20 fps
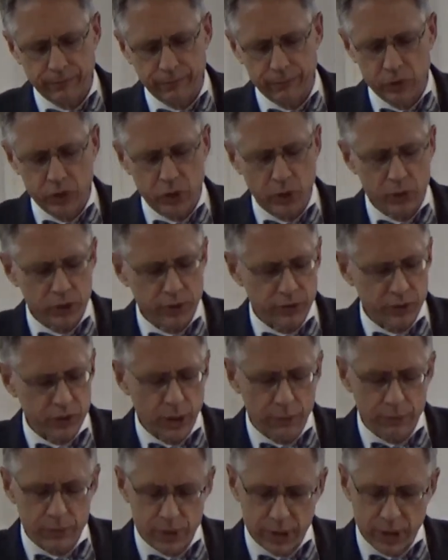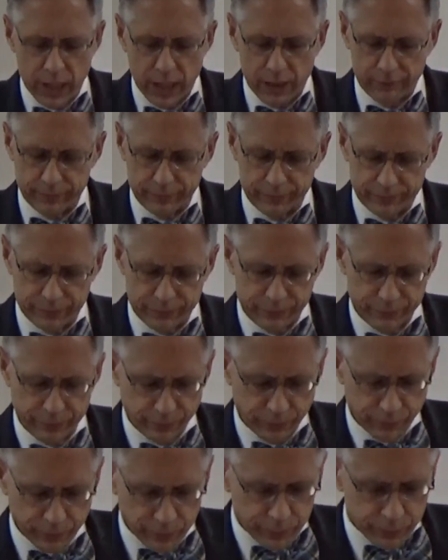Joseph sums it up
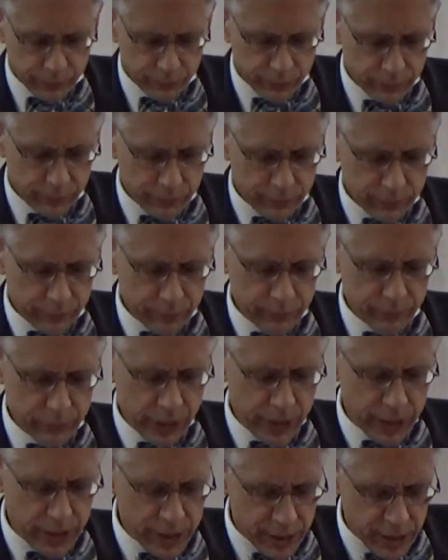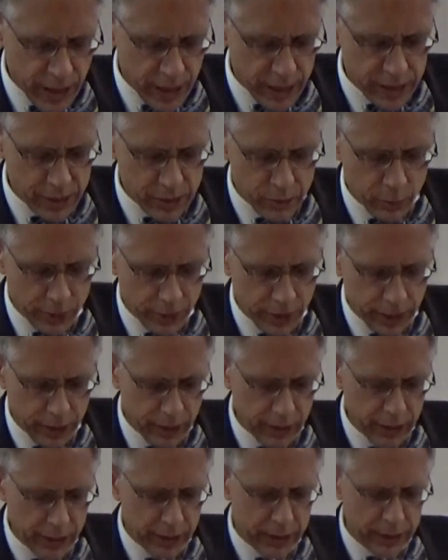in a sense when he
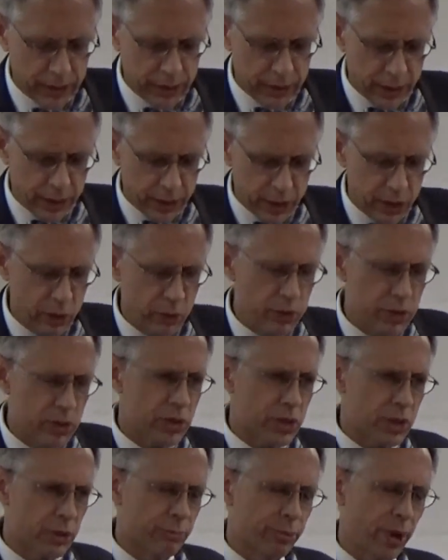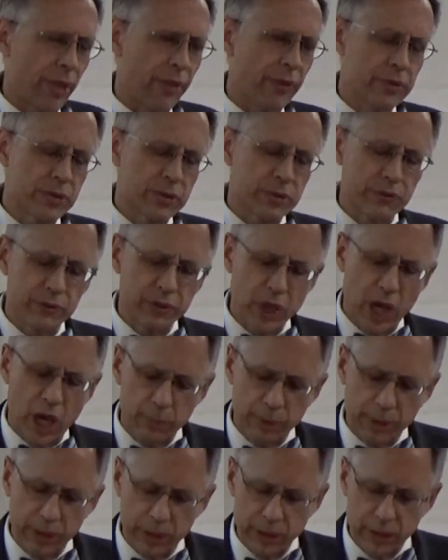accuses the brothers of
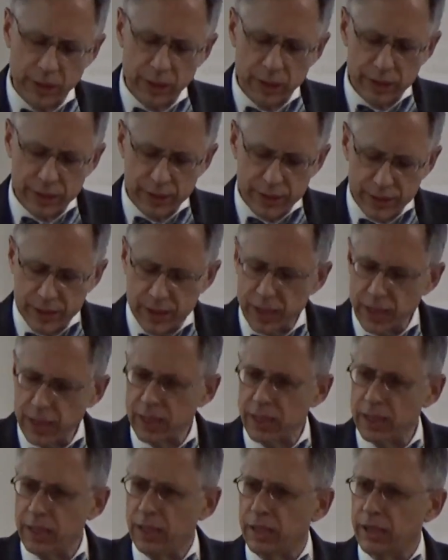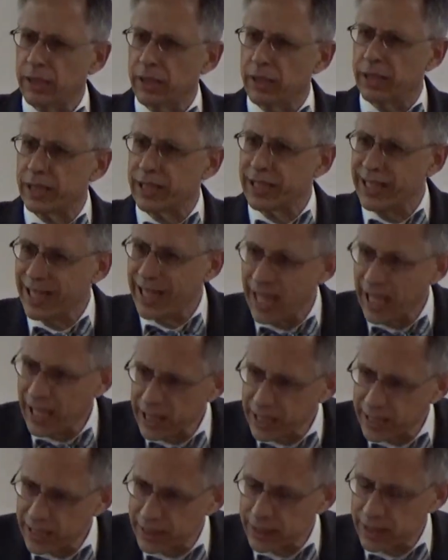coming to see the
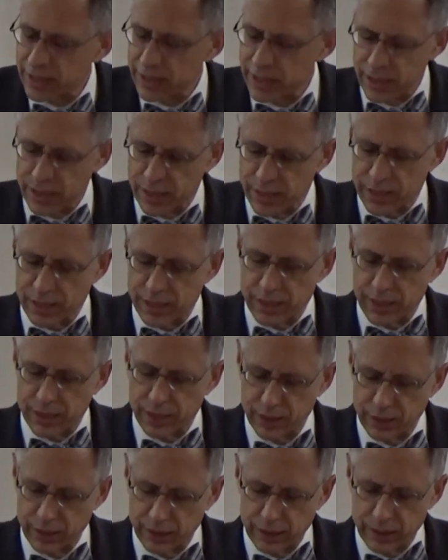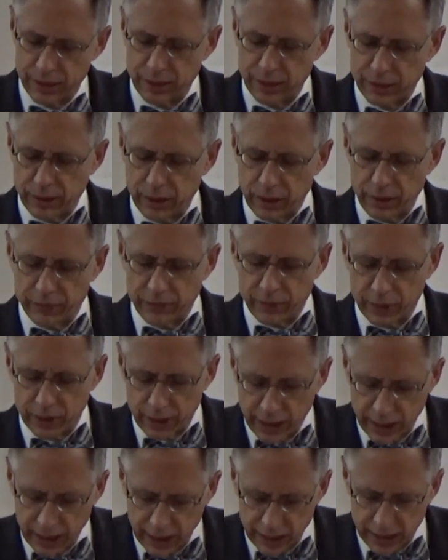nakedness of the
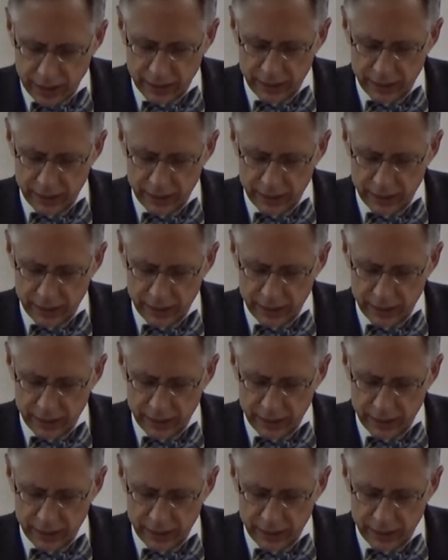land,